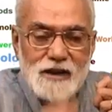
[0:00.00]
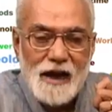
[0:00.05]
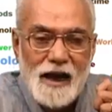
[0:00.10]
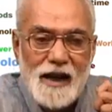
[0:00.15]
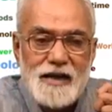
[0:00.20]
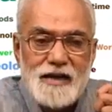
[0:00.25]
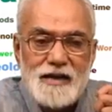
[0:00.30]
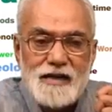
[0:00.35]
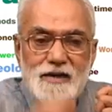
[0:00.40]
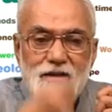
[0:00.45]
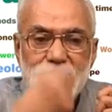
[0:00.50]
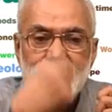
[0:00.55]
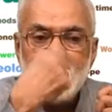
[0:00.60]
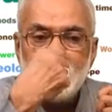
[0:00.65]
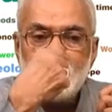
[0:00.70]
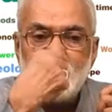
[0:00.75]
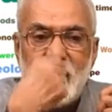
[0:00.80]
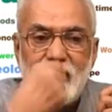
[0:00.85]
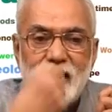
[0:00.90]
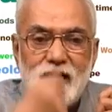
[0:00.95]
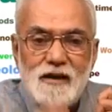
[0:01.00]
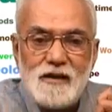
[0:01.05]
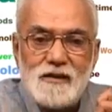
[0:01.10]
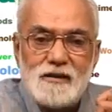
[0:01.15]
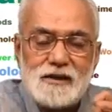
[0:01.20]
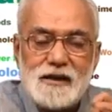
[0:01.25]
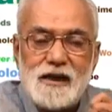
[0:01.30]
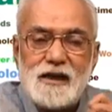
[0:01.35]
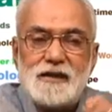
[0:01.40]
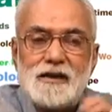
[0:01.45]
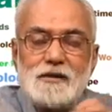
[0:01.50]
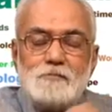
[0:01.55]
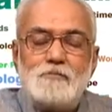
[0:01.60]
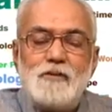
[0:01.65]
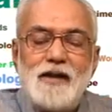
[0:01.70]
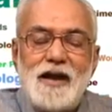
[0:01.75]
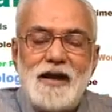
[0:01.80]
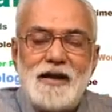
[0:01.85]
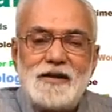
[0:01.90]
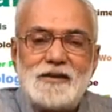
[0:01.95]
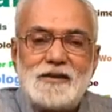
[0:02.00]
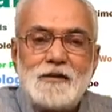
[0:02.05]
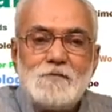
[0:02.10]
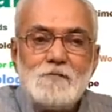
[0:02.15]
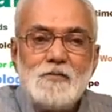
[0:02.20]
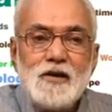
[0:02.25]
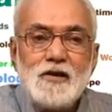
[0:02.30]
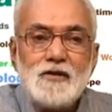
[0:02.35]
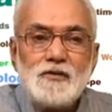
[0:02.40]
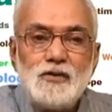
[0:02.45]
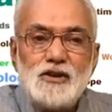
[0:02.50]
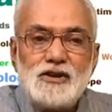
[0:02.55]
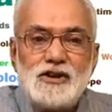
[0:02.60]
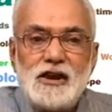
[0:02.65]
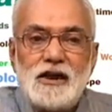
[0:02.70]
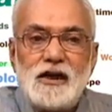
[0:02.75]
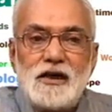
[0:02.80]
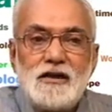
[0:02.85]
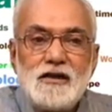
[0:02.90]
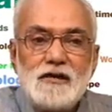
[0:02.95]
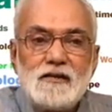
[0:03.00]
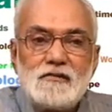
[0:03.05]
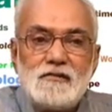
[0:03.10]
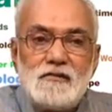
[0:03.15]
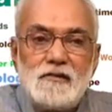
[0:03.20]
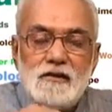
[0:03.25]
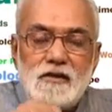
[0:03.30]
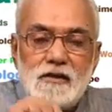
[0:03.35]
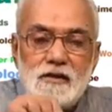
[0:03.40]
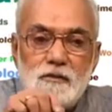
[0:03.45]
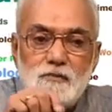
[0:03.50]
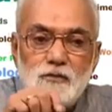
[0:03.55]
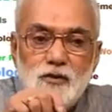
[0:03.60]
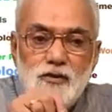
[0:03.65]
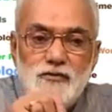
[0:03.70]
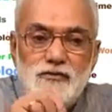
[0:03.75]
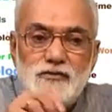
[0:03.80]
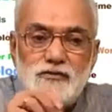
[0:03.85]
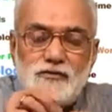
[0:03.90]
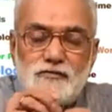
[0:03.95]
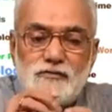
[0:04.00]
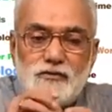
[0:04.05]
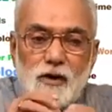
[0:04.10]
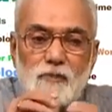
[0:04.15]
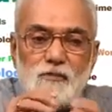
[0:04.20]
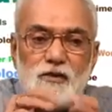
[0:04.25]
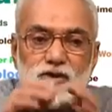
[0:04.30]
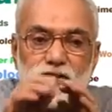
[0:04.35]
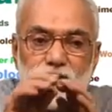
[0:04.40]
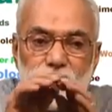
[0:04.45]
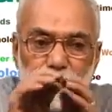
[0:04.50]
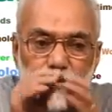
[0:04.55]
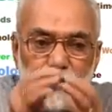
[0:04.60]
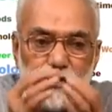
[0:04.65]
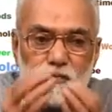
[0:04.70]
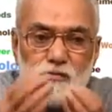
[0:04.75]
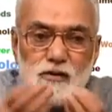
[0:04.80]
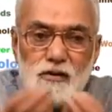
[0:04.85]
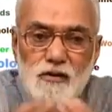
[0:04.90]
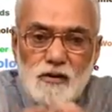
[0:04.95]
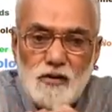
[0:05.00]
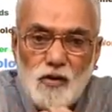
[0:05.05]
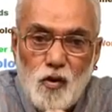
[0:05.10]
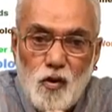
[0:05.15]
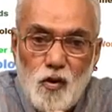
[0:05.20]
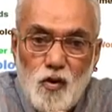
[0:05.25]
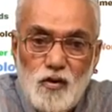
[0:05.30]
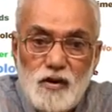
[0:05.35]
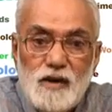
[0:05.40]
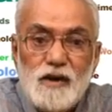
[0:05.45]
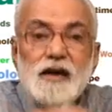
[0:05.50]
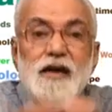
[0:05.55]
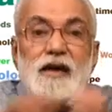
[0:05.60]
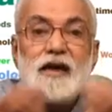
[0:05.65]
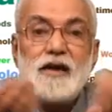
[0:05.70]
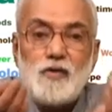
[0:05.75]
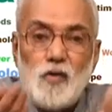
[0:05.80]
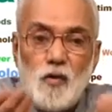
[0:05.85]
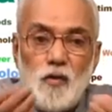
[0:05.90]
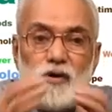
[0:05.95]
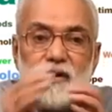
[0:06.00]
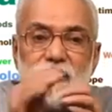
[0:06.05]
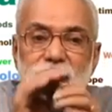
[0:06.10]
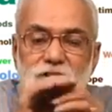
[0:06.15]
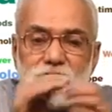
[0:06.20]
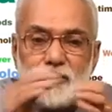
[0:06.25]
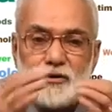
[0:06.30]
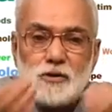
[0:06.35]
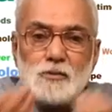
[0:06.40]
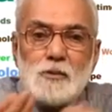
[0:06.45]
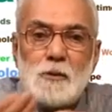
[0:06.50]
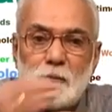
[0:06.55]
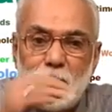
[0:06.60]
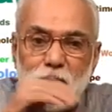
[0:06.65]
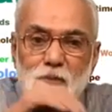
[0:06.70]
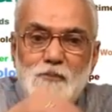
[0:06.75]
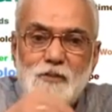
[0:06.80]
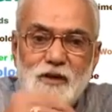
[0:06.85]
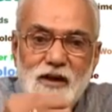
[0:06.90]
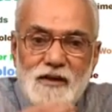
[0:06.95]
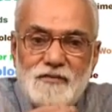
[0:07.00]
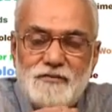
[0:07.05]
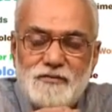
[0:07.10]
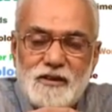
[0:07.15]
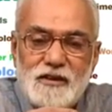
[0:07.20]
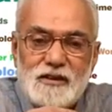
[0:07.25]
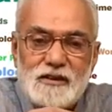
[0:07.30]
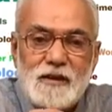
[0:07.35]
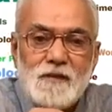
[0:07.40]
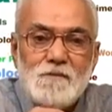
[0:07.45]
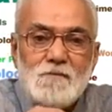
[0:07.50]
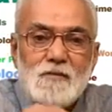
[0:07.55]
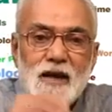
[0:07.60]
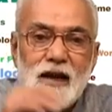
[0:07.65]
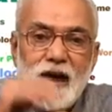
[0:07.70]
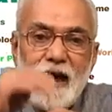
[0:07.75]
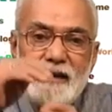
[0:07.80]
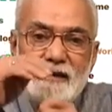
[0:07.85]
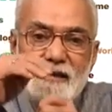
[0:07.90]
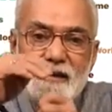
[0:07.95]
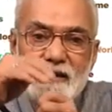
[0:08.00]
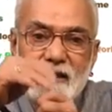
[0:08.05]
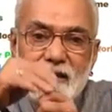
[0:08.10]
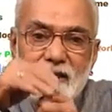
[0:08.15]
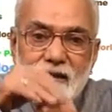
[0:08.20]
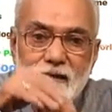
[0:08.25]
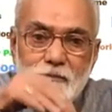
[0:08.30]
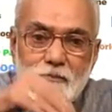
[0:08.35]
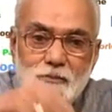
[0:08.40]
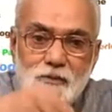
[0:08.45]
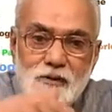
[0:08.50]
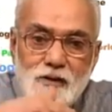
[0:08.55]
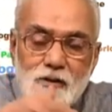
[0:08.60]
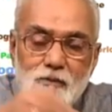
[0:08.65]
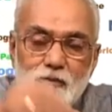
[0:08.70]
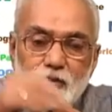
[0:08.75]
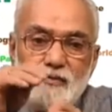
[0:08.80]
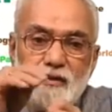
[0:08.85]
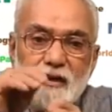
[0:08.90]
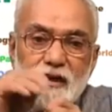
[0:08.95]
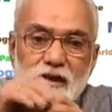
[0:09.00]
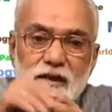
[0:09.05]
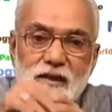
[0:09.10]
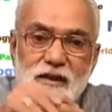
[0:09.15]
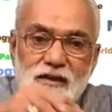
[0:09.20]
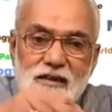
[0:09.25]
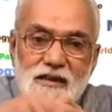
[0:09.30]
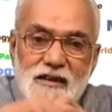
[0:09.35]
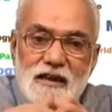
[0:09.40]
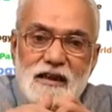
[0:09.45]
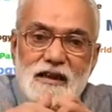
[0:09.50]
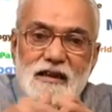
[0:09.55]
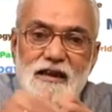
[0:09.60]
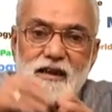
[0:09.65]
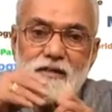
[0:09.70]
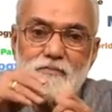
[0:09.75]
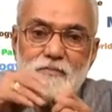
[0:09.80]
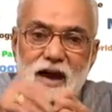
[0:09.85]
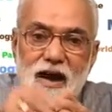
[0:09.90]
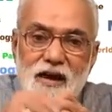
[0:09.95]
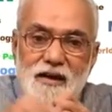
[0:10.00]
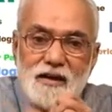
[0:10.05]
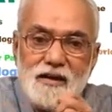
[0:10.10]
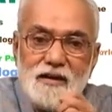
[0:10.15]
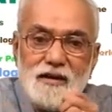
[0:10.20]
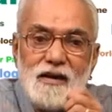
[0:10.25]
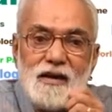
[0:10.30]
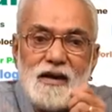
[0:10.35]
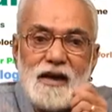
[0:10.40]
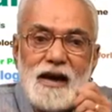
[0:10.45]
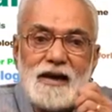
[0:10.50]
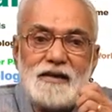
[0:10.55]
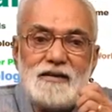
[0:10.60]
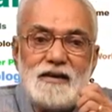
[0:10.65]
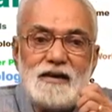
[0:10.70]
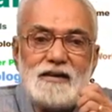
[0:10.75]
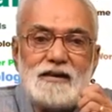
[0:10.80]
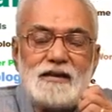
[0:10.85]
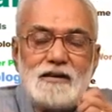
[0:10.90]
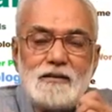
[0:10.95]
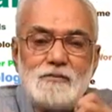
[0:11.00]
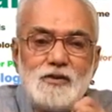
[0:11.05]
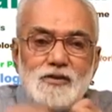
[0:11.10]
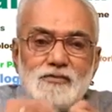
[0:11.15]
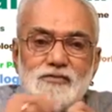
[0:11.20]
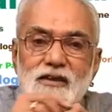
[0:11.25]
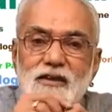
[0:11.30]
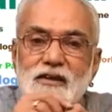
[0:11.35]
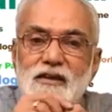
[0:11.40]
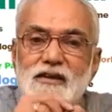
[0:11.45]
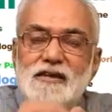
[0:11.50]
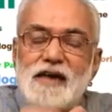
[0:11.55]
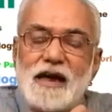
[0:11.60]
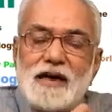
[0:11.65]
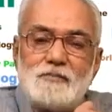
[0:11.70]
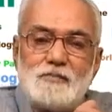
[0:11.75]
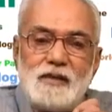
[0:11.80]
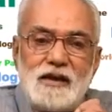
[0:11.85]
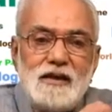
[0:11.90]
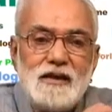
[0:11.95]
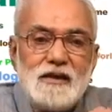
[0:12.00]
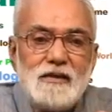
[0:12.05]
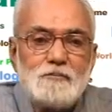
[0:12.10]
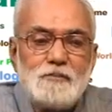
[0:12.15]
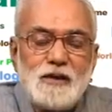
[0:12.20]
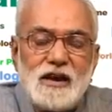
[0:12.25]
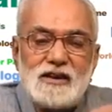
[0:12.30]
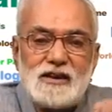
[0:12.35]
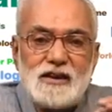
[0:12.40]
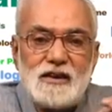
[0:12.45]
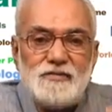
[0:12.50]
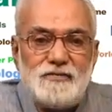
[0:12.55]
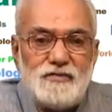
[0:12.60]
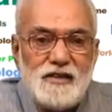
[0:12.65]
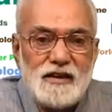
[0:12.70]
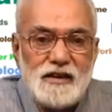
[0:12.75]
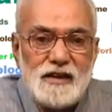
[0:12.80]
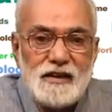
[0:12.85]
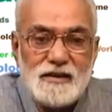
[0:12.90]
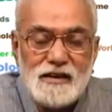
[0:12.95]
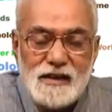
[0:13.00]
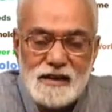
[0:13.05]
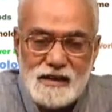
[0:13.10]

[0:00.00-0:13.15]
tiny parallel-sided blades which are removed from a suitable core. A core needs to be prepared first, and this is removed in a serial manner, and this removing is done by pressure flaking